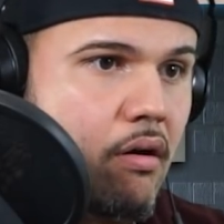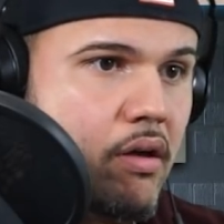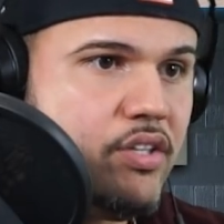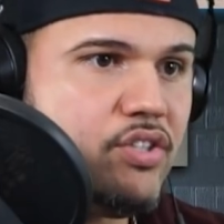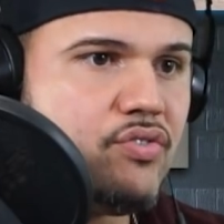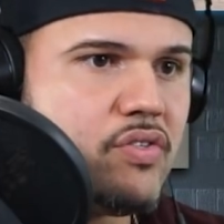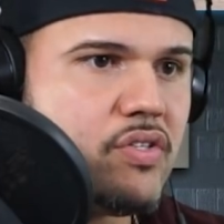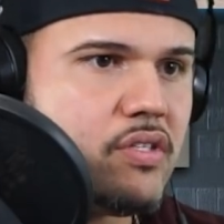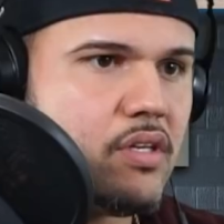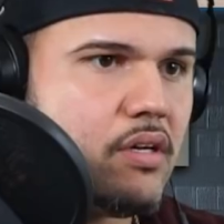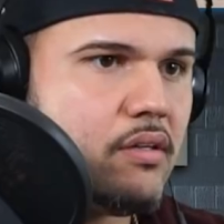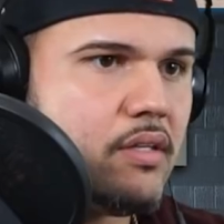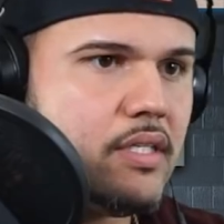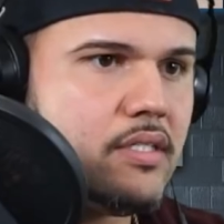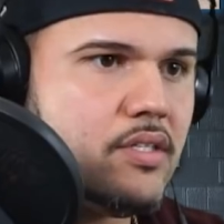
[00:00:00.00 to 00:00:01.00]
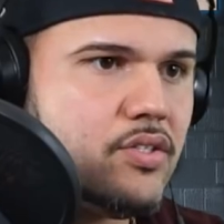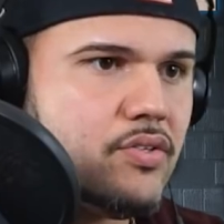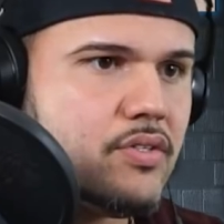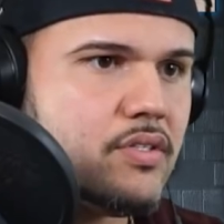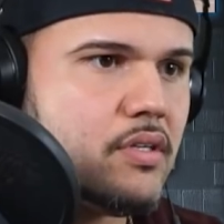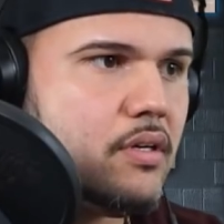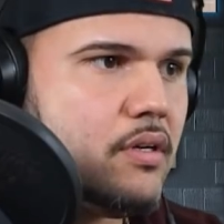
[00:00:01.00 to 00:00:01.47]
Interesting. That's
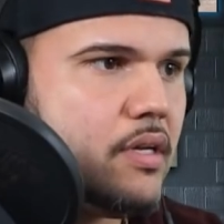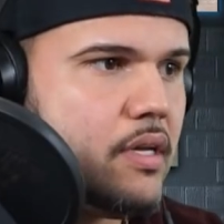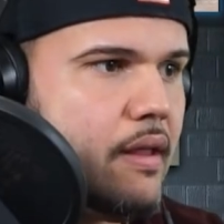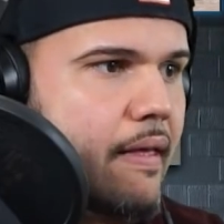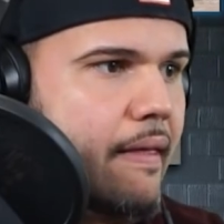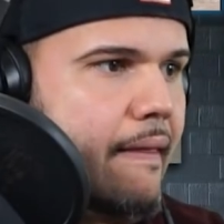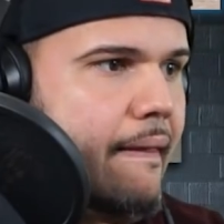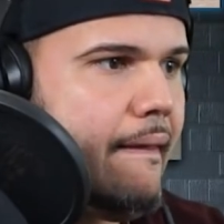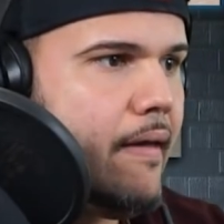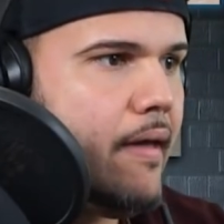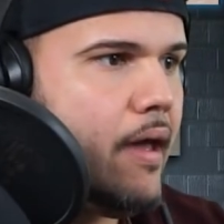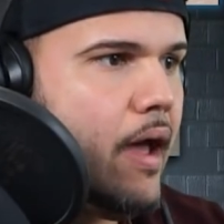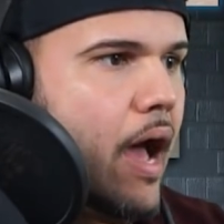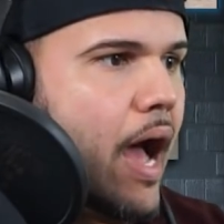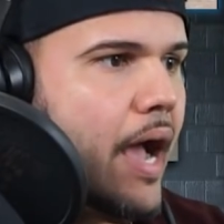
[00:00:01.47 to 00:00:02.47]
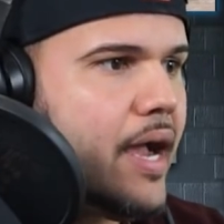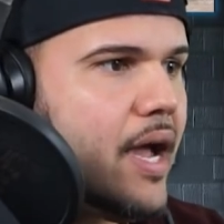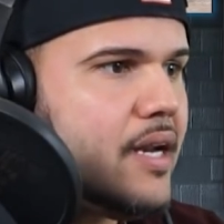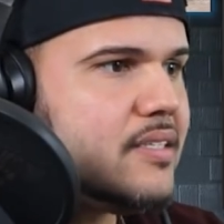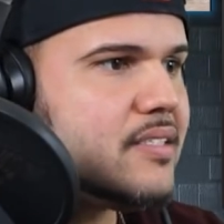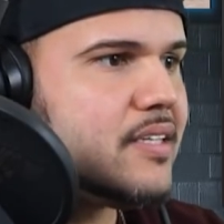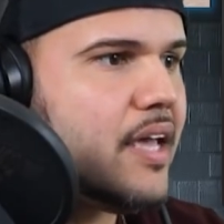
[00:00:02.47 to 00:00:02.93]
interesting. I
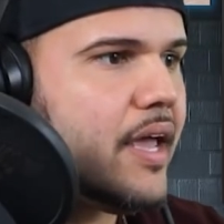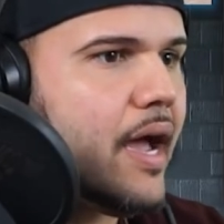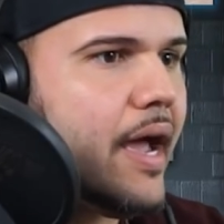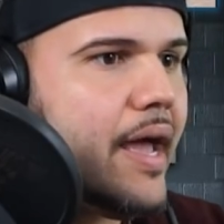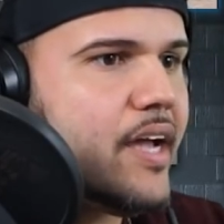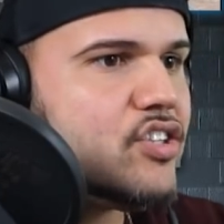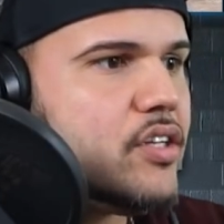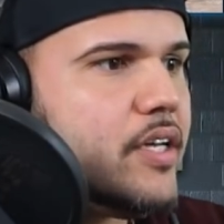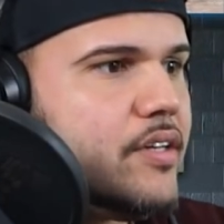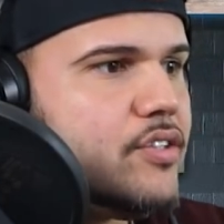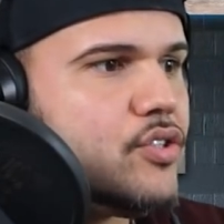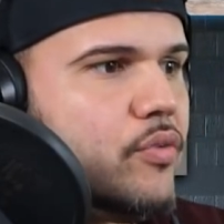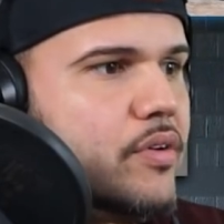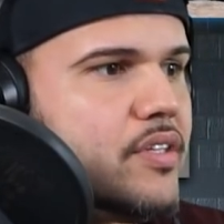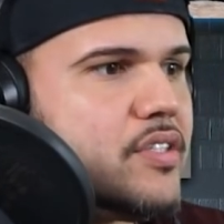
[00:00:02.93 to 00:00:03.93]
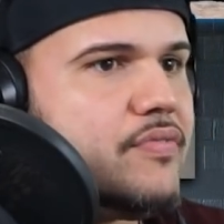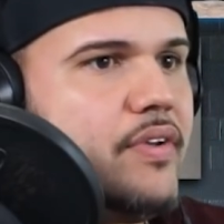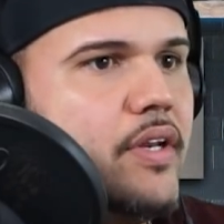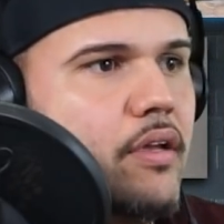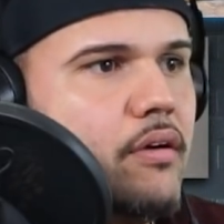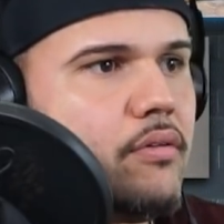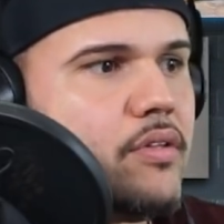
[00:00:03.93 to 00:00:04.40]
gotta say, I actually enjoy this
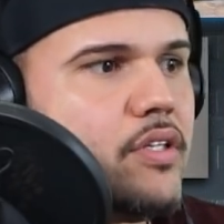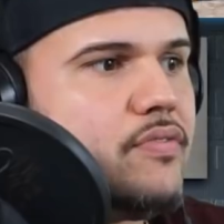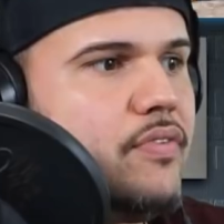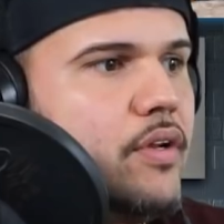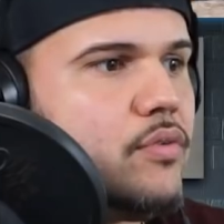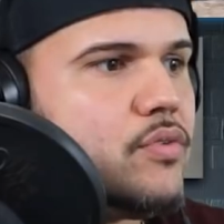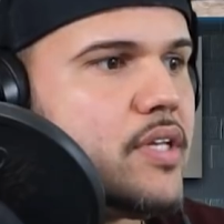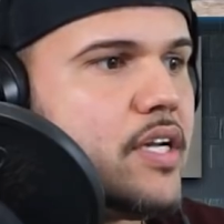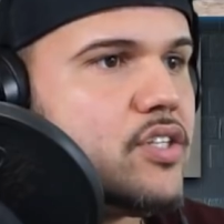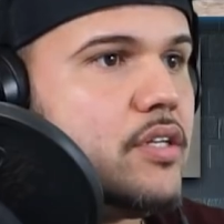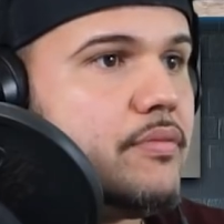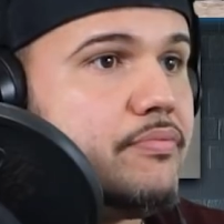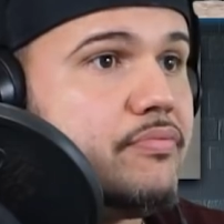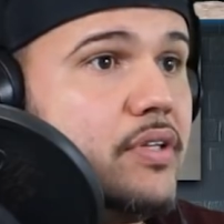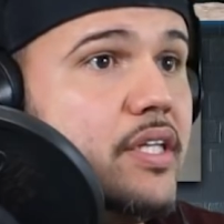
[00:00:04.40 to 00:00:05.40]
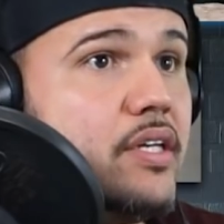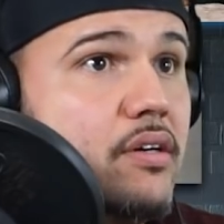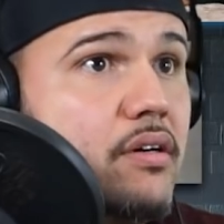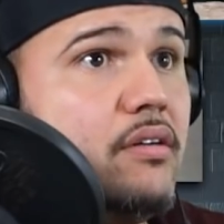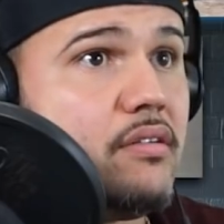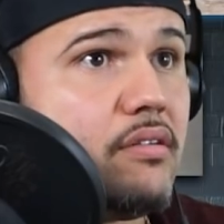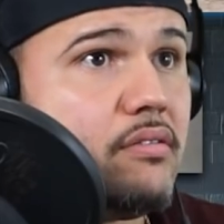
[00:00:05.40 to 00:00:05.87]
video. This video was actually really
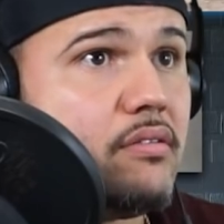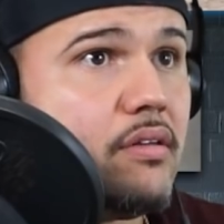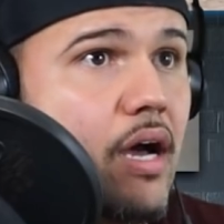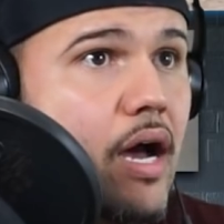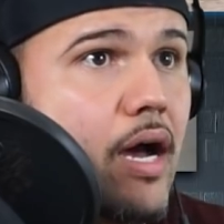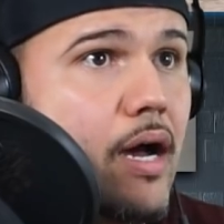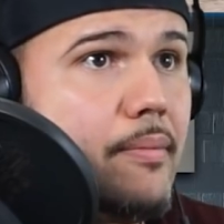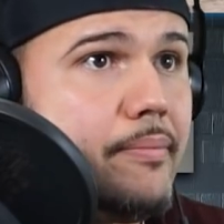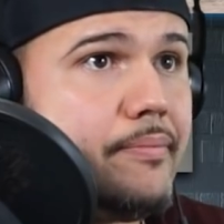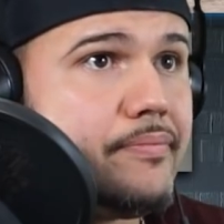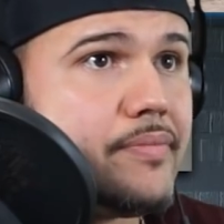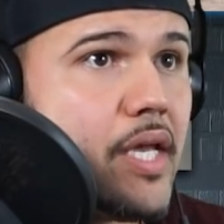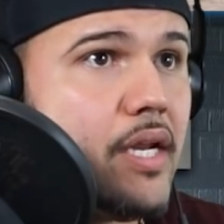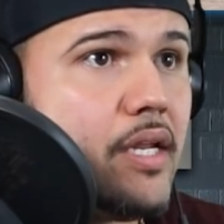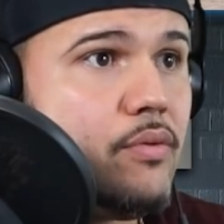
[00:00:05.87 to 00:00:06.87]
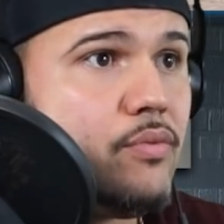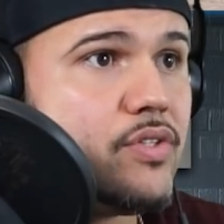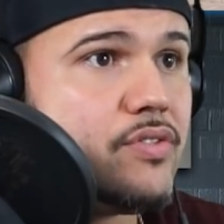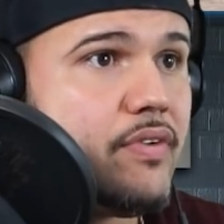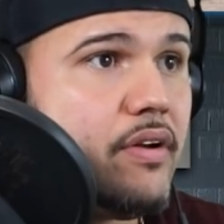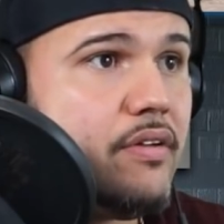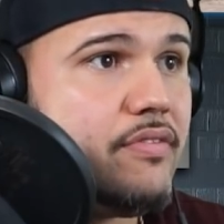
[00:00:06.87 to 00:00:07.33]
good. And it
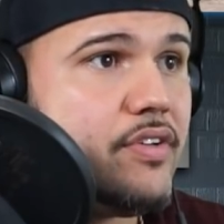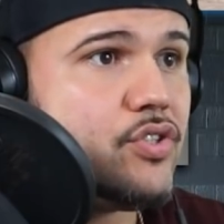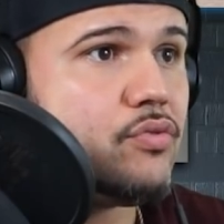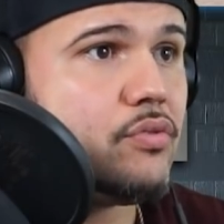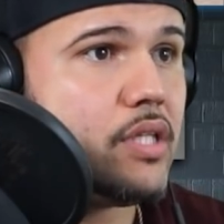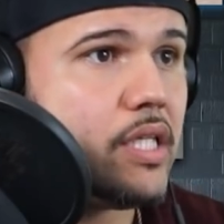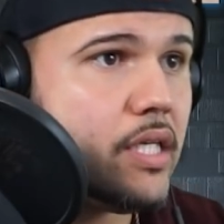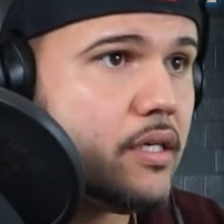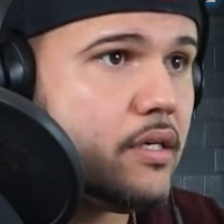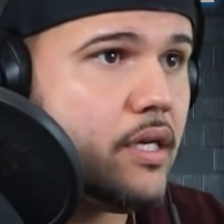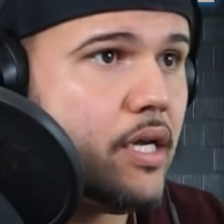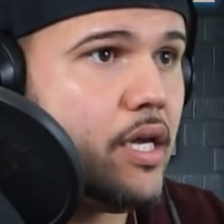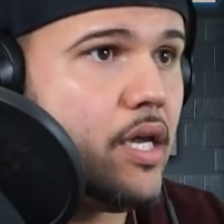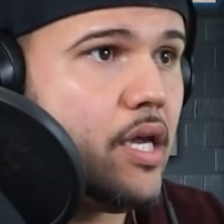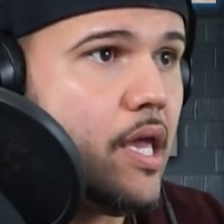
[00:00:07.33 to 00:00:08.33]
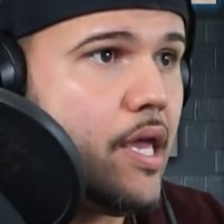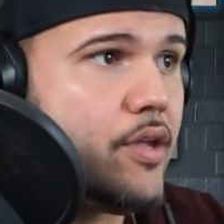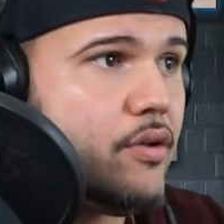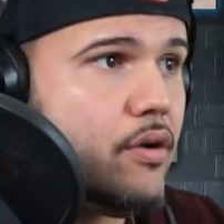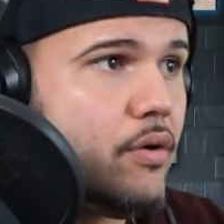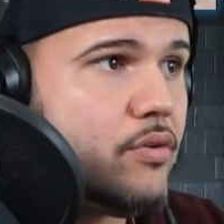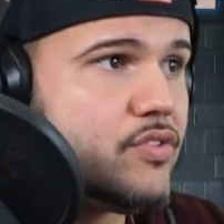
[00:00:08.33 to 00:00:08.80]
was very visually,
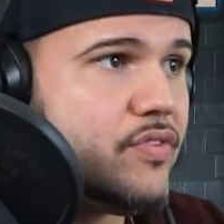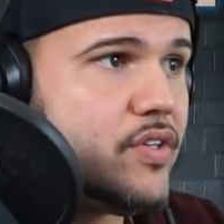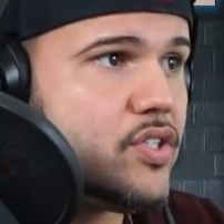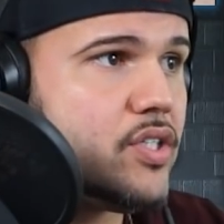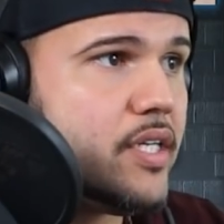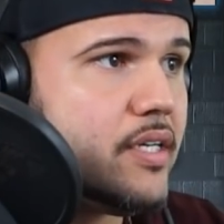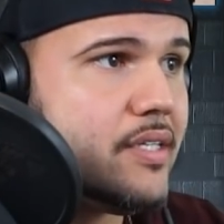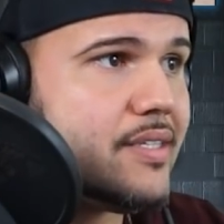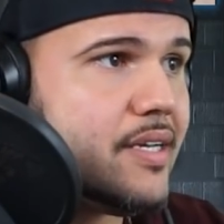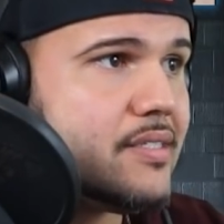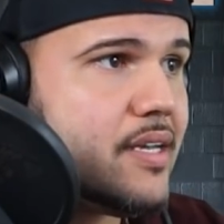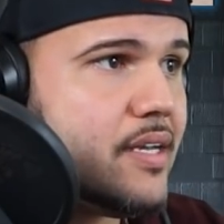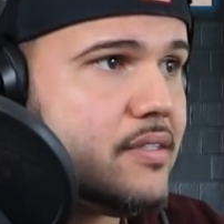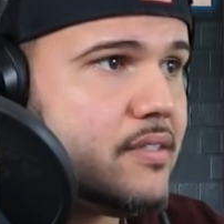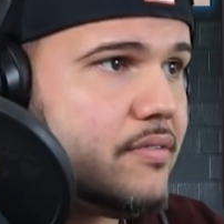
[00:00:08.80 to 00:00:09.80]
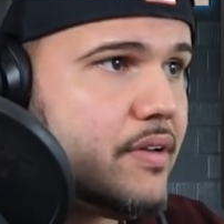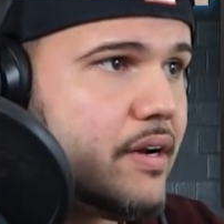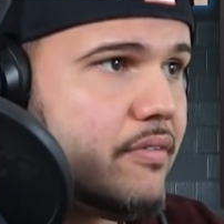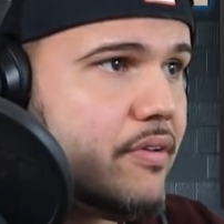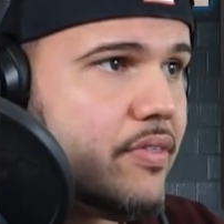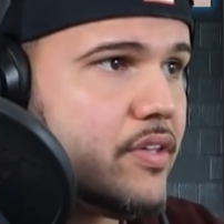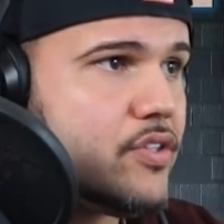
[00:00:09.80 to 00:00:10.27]
you know, I was visually attentive and
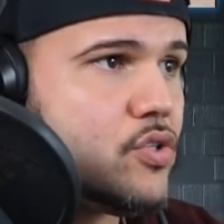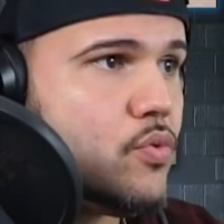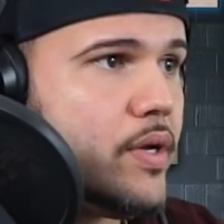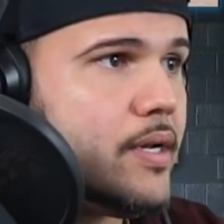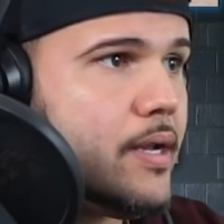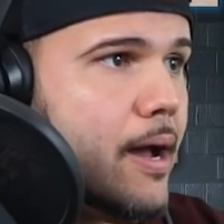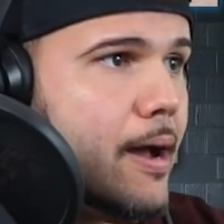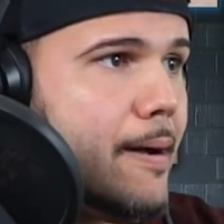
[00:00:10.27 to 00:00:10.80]
everything to it.